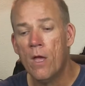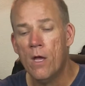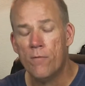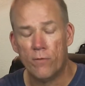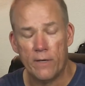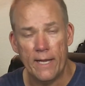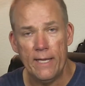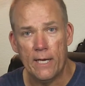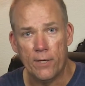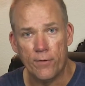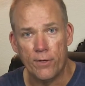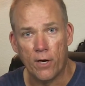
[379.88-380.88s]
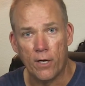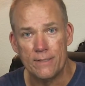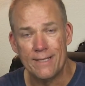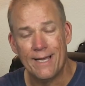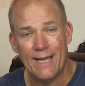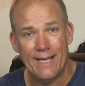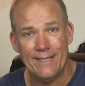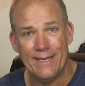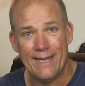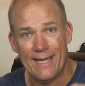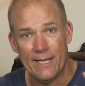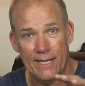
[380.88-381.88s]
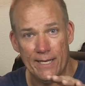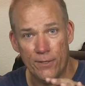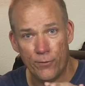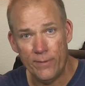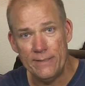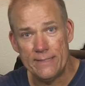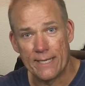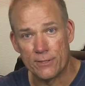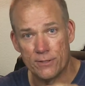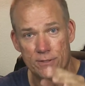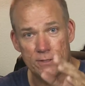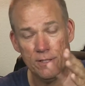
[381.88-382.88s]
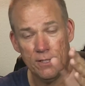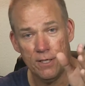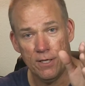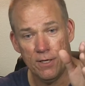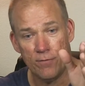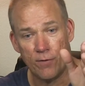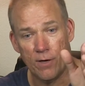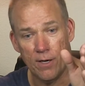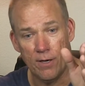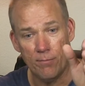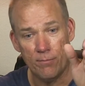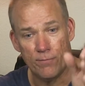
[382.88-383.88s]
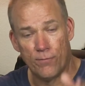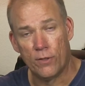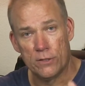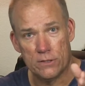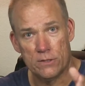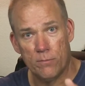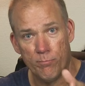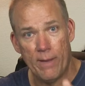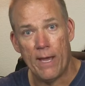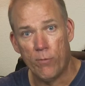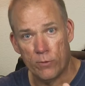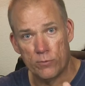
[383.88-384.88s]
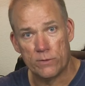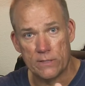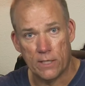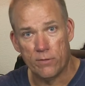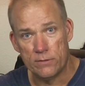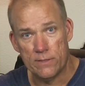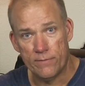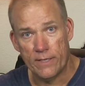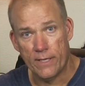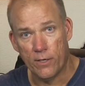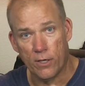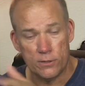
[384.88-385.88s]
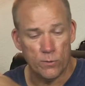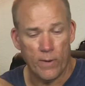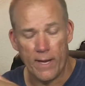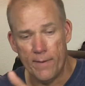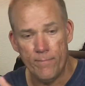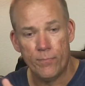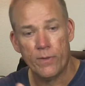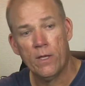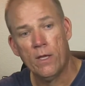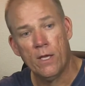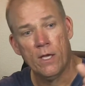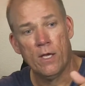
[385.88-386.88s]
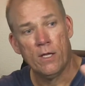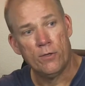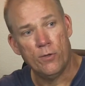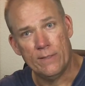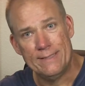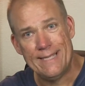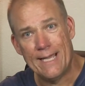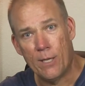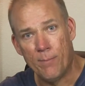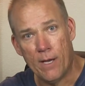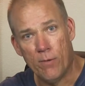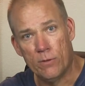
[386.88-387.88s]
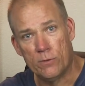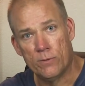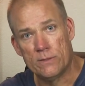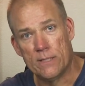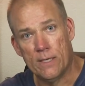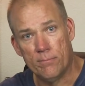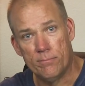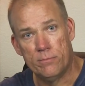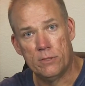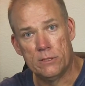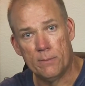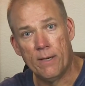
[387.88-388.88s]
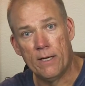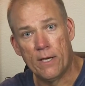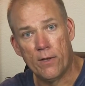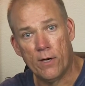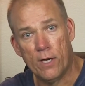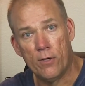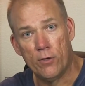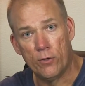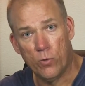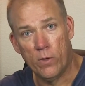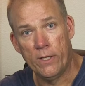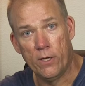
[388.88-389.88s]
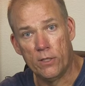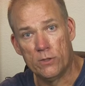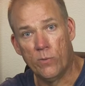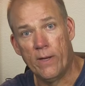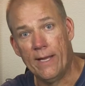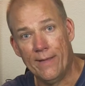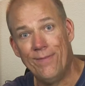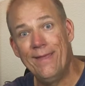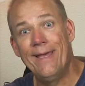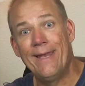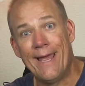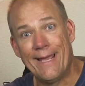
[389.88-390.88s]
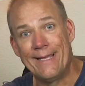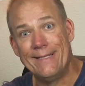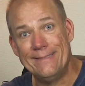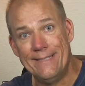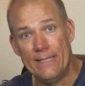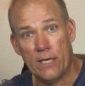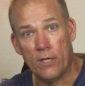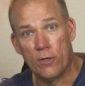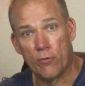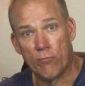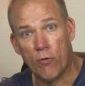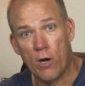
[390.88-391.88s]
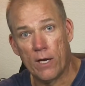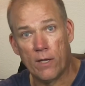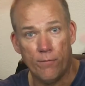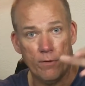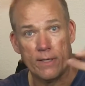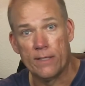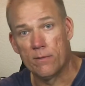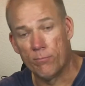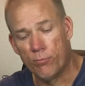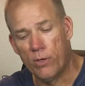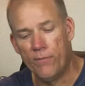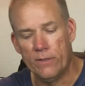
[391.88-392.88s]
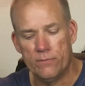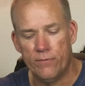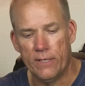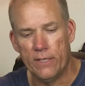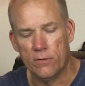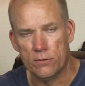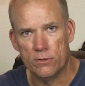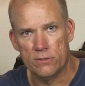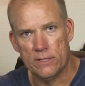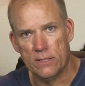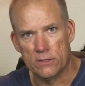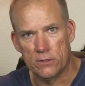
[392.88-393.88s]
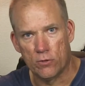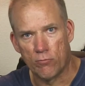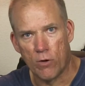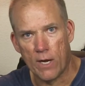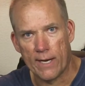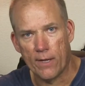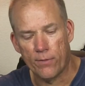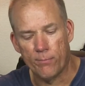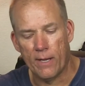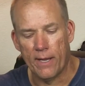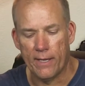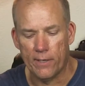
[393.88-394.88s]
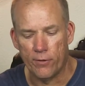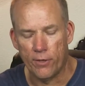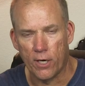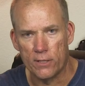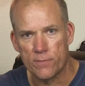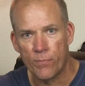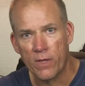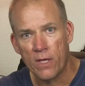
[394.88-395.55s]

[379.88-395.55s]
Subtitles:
For 800 yards, I did that in 3 sections. From the first mound, which was 178 yards away, to a second mound, which was just about another 120 yards away. And then I can see that little rock. If you look at the previous videos, you'll see this little rock at about 800 yards.